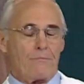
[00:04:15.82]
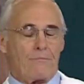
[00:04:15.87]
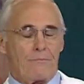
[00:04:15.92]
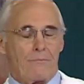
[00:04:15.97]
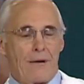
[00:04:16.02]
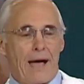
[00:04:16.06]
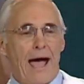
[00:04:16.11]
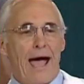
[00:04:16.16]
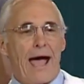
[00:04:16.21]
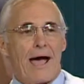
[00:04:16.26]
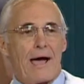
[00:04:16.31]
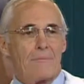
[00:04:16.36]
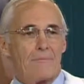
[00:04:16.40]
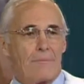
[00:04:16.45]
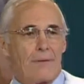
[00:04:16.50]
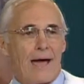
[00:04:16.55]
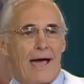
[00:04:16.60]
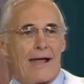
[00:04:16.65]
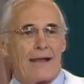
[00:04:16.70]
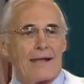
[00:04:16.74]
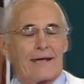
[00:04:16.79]

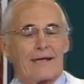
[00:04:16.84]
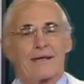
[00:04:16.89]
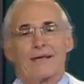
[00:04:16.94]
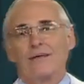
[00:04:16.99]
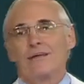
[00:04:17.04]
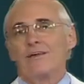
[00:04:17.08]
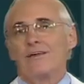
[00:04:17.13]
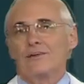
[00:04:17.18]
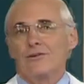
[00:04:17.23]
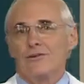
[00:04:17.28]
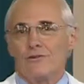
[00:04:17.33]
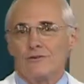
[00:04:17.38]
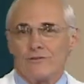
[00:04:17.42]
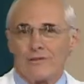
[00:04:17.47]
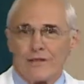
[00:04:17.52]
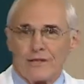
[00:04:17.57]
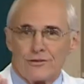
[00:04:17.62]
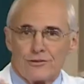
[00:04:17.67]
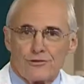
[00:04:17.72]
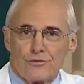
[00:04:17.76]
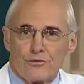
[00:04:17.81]
panic, you
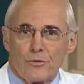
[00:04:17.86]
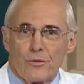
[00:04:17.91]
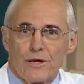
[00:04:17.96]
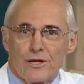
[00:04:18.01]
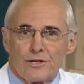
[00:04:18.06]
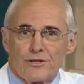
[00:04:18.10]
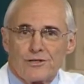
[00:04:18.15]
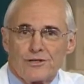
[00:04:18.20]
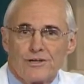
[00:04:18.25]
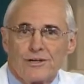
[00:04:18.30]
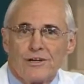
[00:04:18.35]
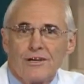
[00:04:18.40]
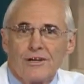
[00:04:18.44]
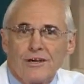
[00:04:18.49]
then switch